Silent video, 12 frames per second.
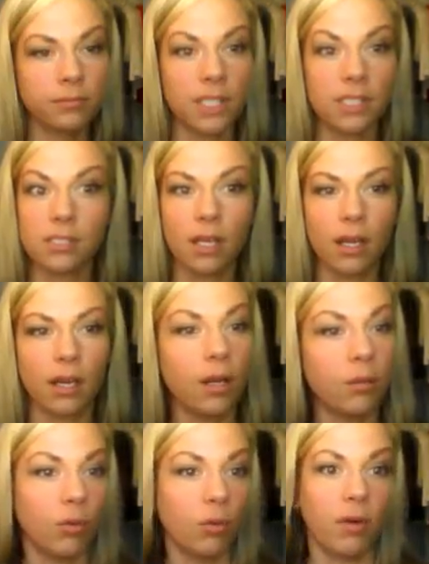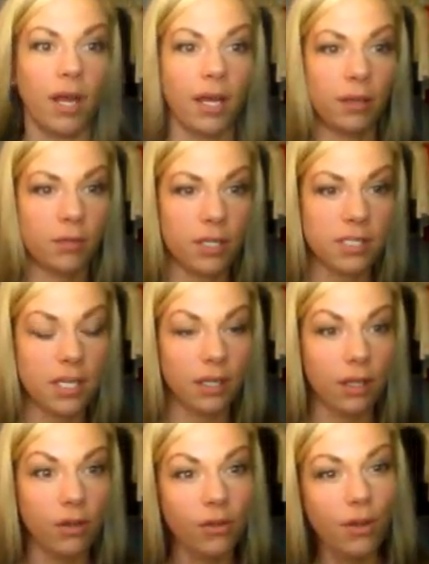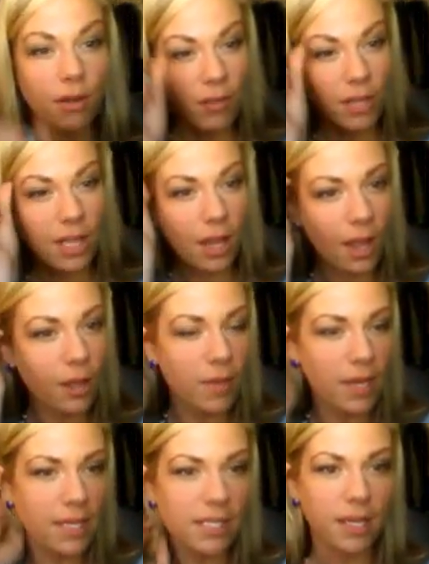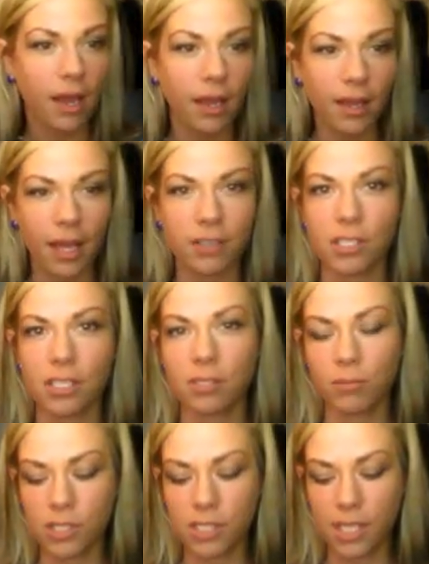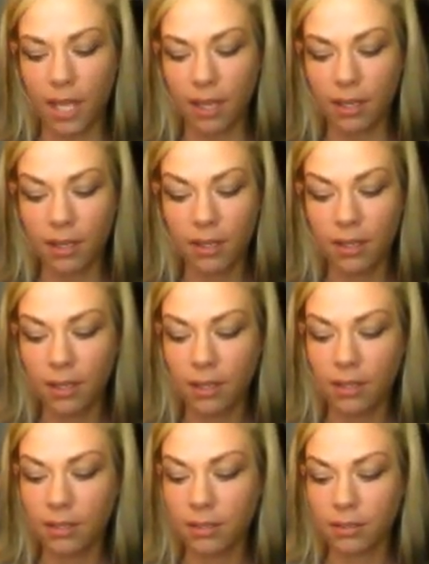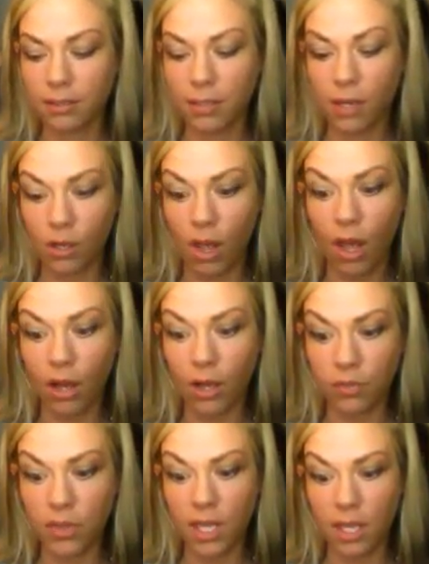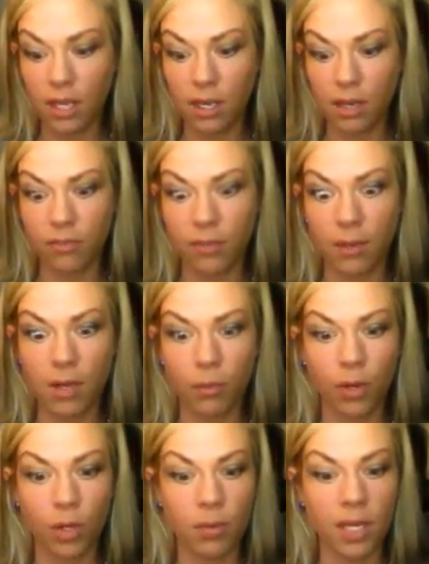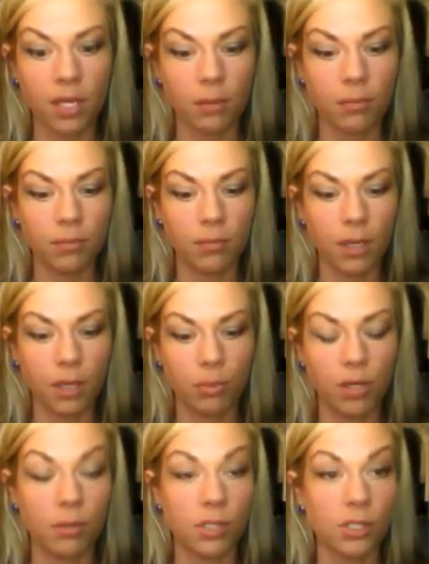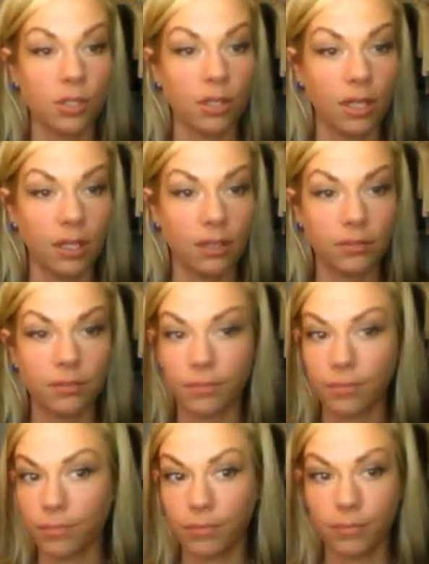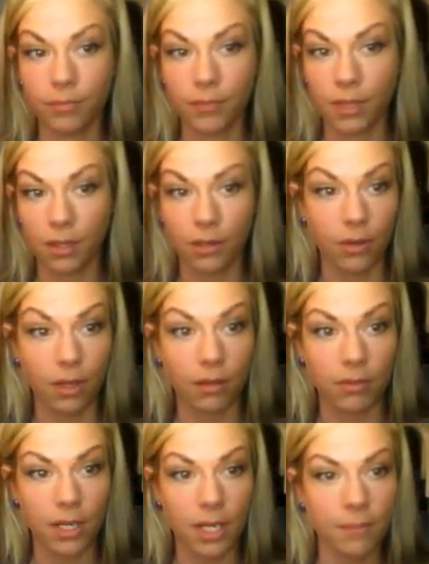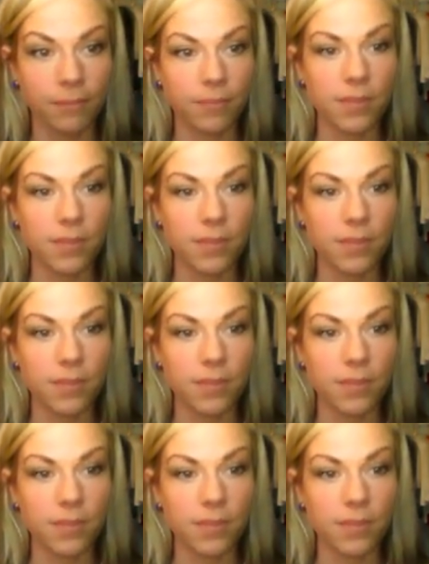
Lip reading: That's not a humble brag. I'm not saying oh, I have really long, amazing eyelashes. I'm just saying they're long and thin, and if I'm not wearing makeup, I pretty much look like I don't have any.